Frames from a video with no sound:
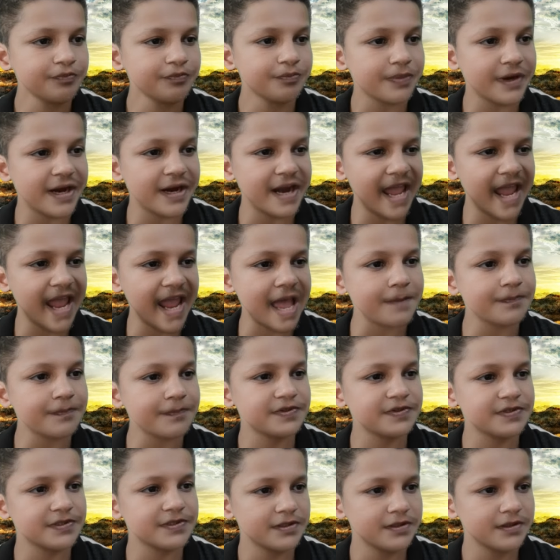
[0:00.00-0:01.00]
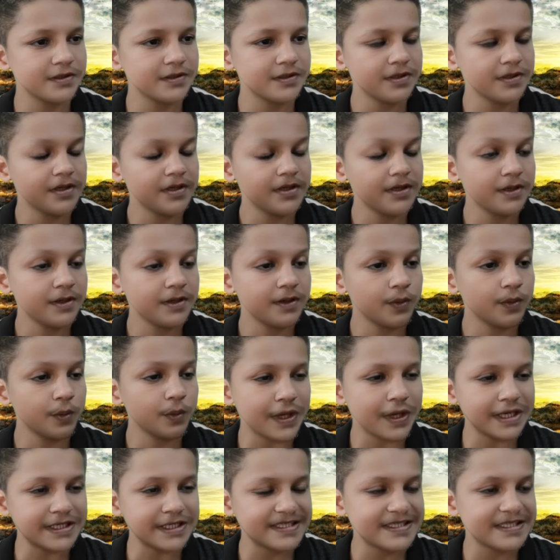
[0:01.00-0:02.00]
Perhaps,
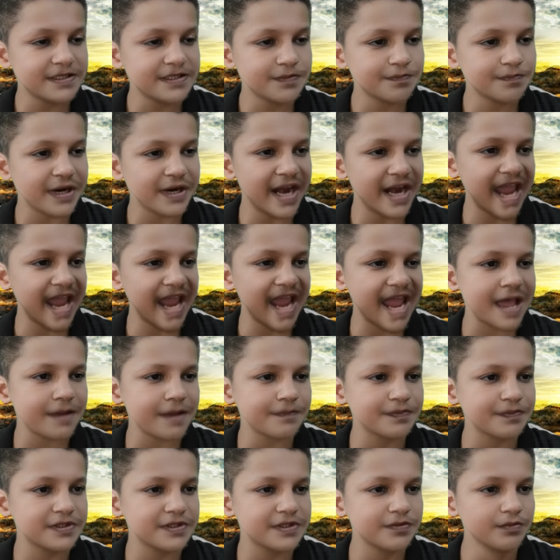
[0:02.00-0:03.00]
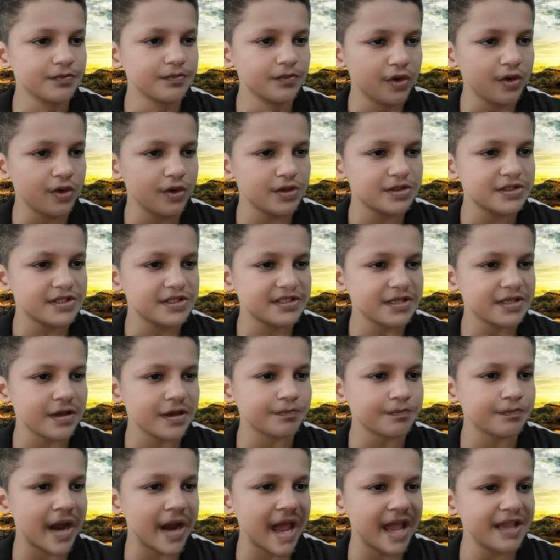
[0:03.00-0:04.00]
what's perhaps most
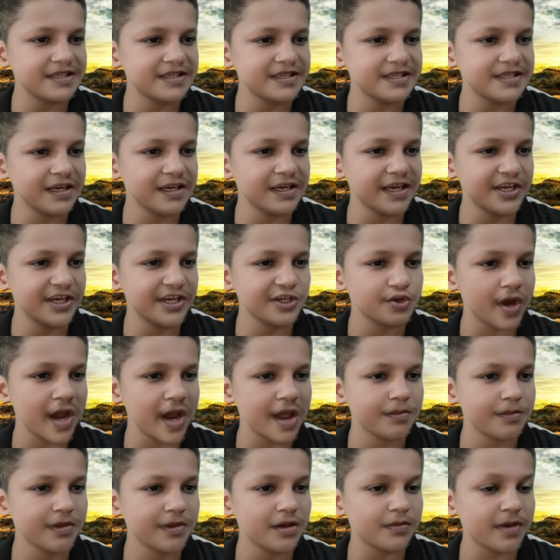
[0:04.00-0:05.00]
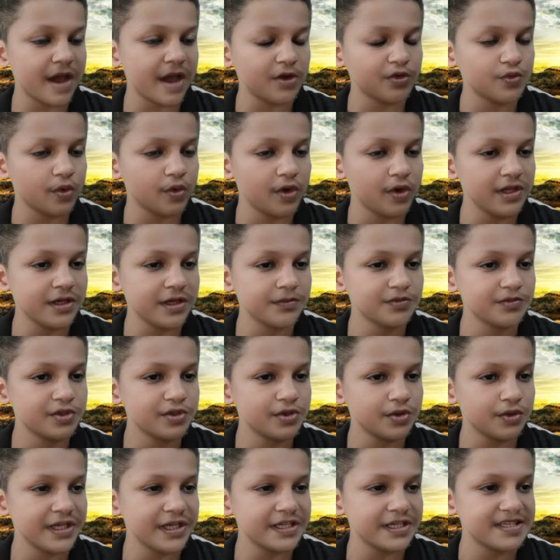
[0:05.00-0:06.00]
surprisingly enjoyable about Volume
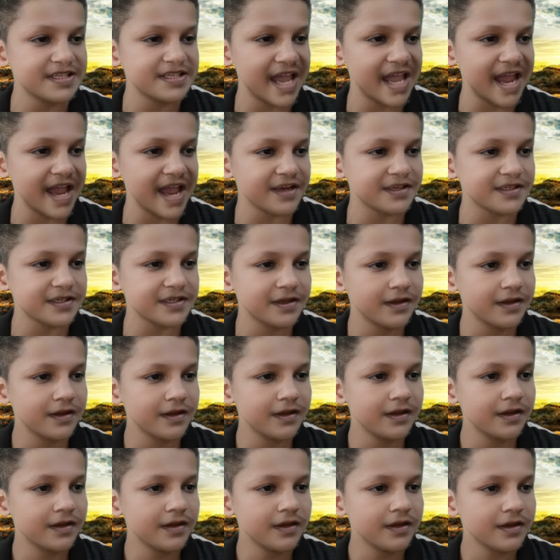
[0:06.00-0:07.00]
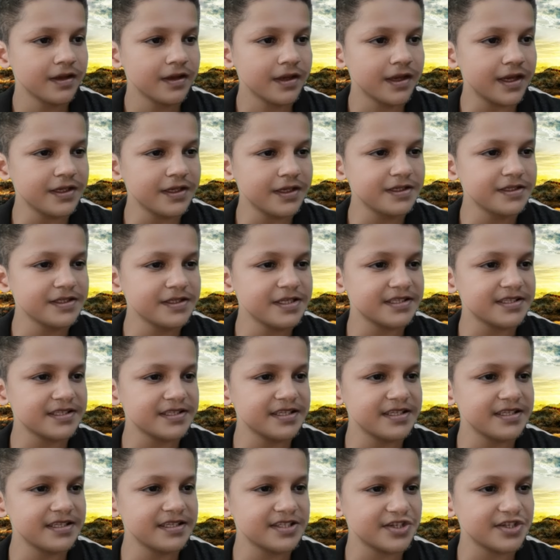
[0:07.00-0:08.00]
two is that Gunn
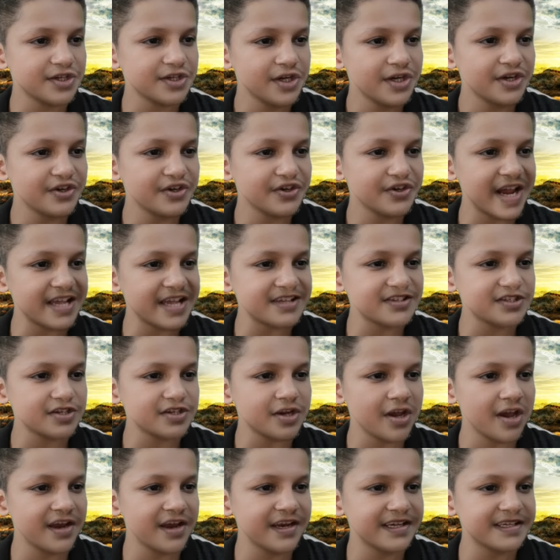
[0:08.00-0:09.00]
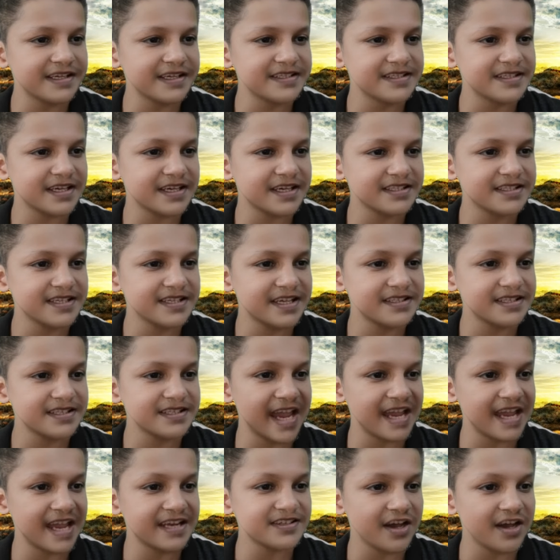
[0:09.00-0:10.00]
doesn't rest on his success
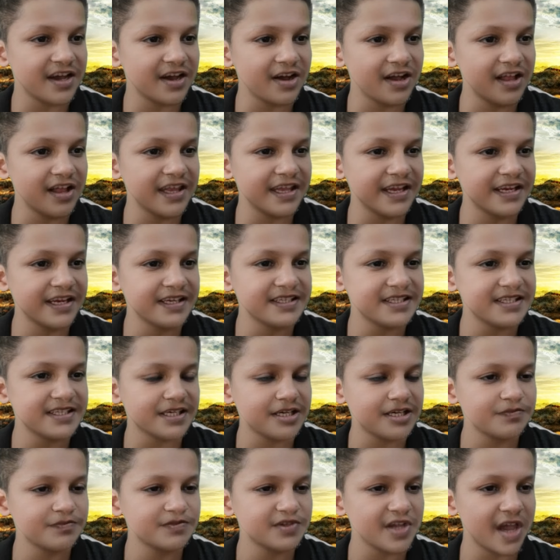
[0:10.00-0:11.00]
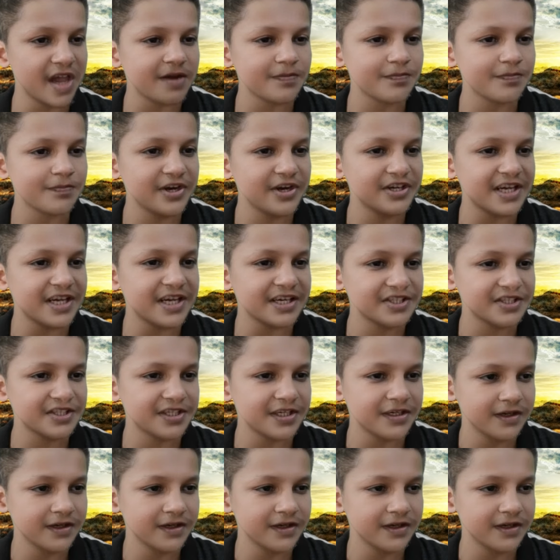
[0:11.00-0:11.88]
at all in terms of production.